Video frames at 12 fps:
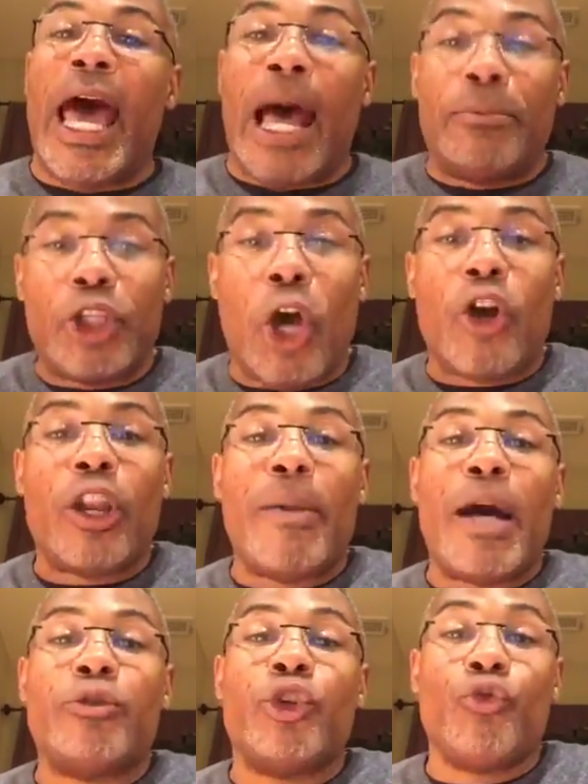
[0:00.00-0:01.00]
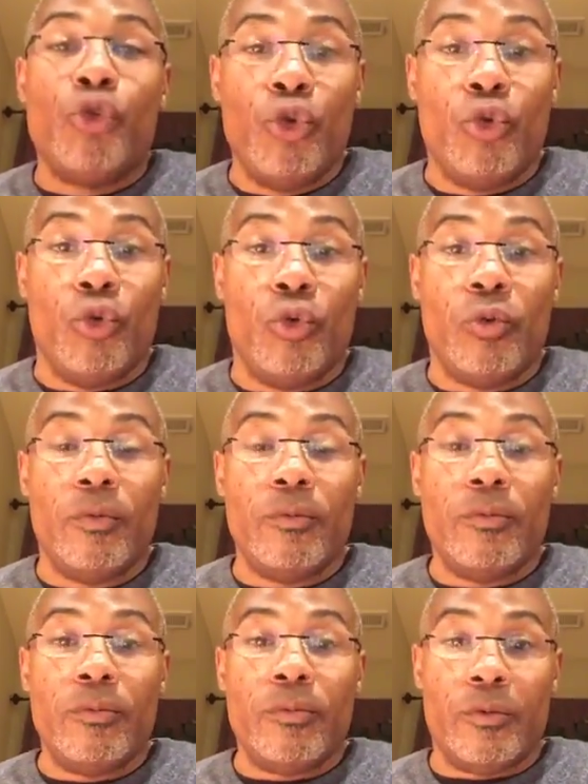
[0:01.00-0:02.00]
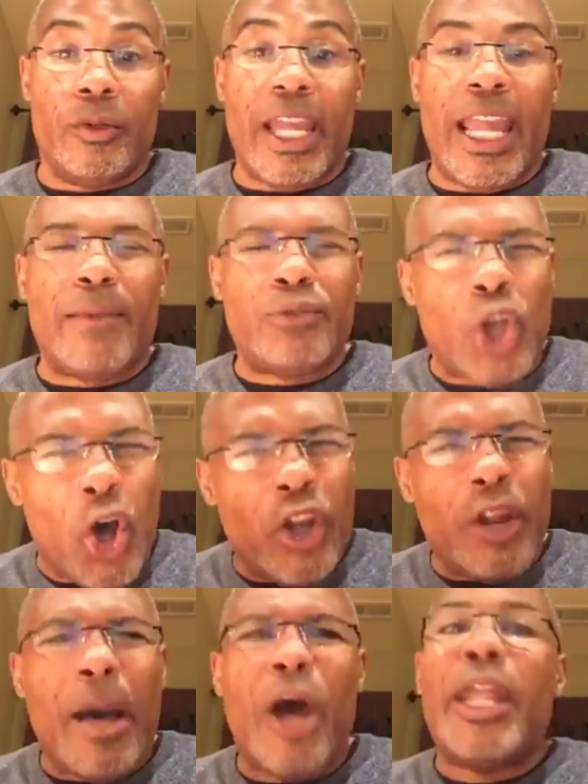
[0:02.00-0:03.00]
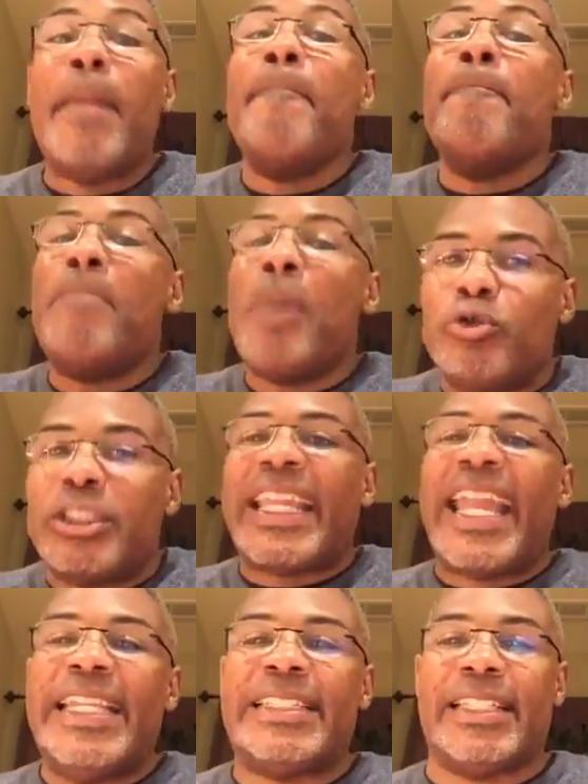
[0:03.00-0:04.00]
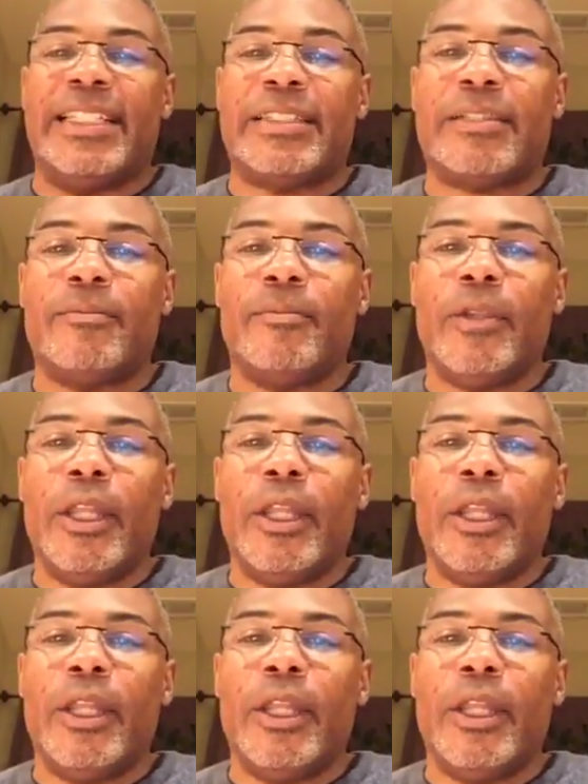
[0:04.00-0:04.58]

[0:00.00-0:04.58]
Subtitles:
I'm talking about the rule, okay? I'm talking about in most cases.